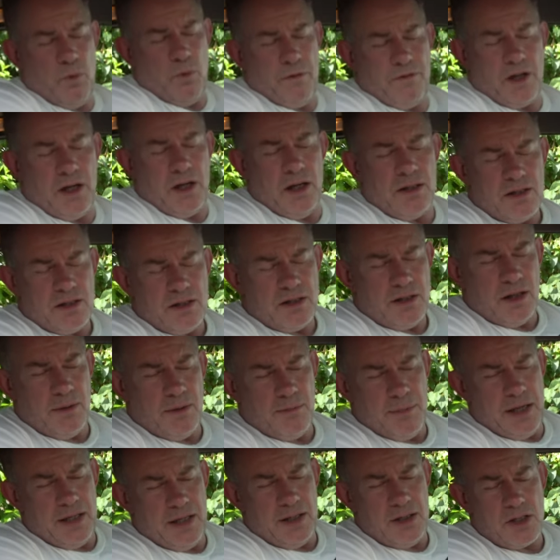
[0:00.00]
With regards to the
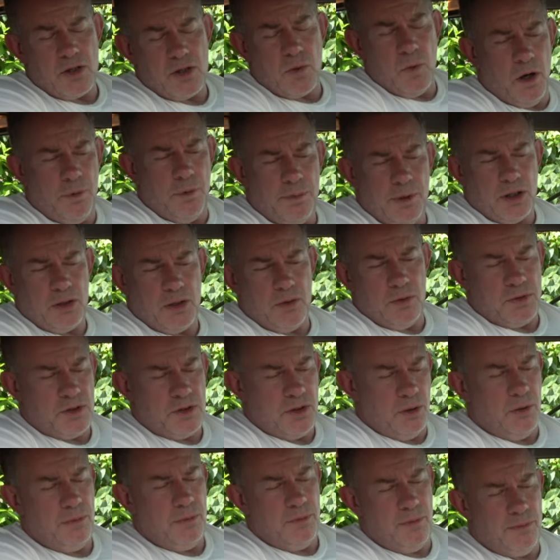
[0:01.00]
main squab, you can
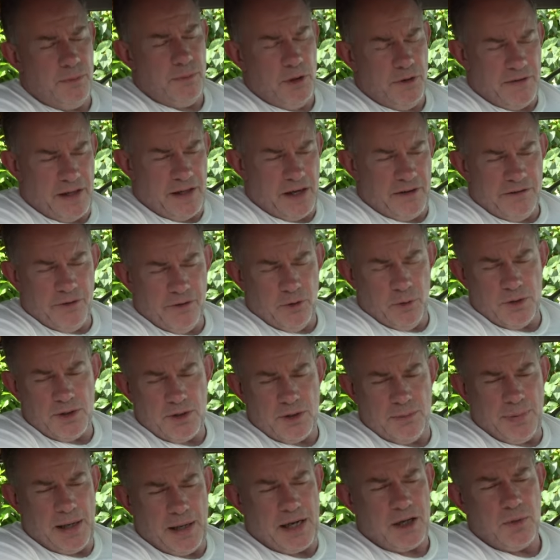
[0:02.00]
also move that
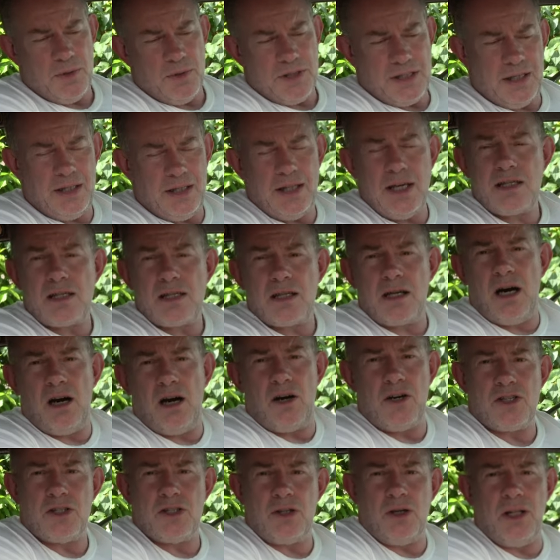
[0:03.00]
forwards and backwards. In this
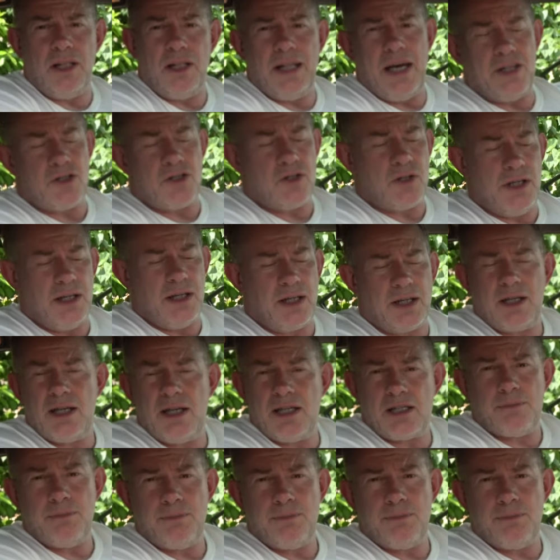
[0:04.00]
car, it's not electric, it's